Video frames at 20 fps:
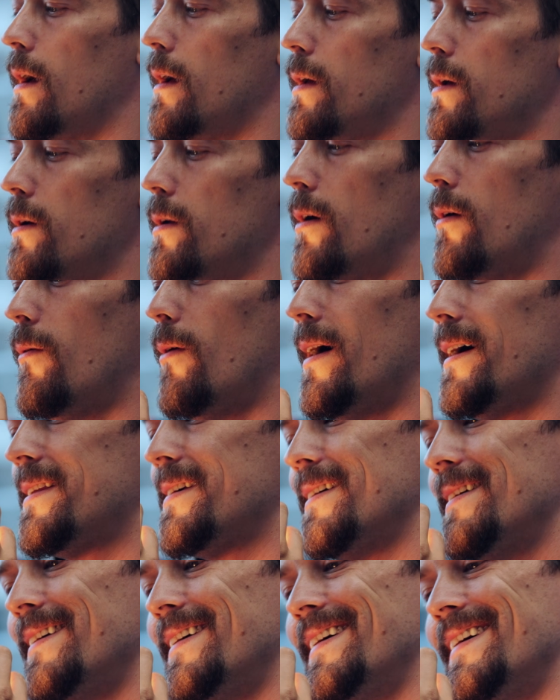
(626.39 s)
You know
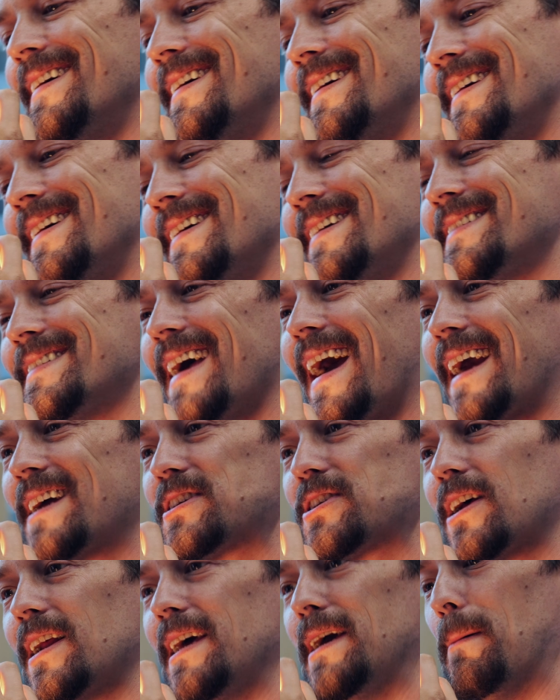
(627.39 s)
what? It's
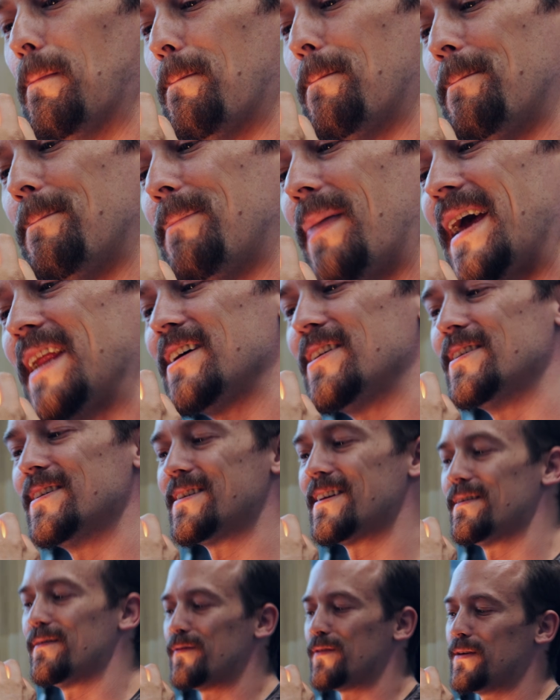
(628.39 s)
actually a better
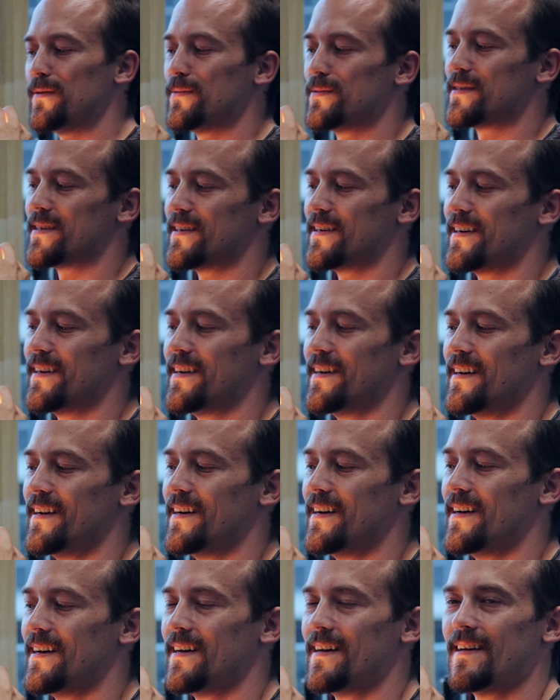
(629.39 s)
diffuser
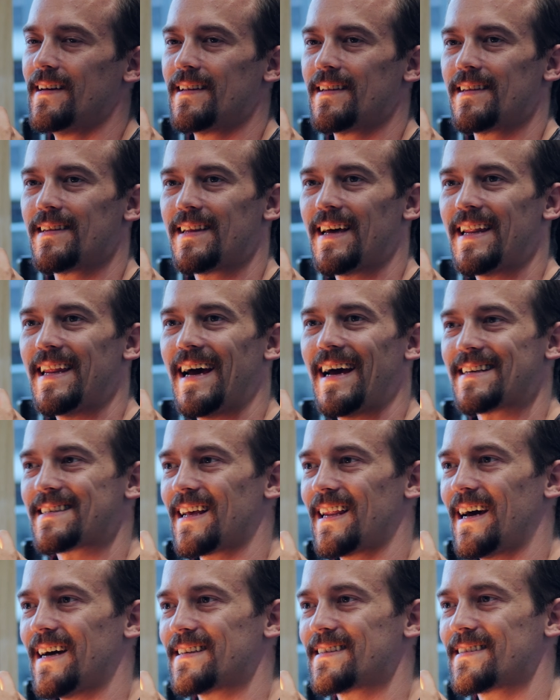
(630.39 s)
than the
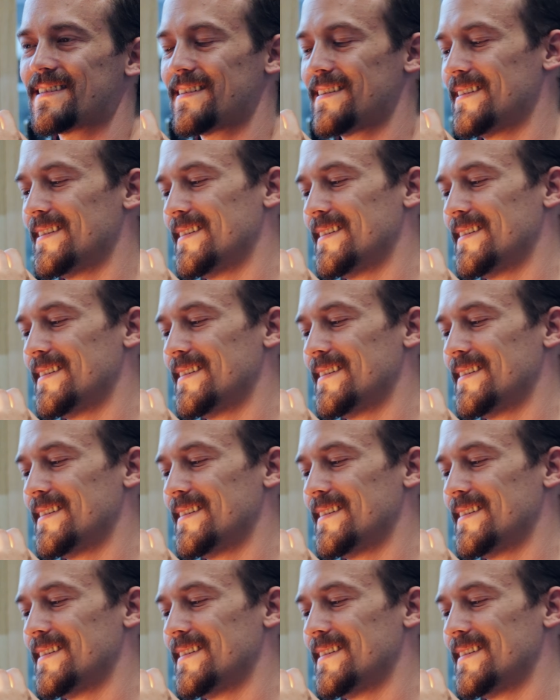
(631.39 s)
SLS.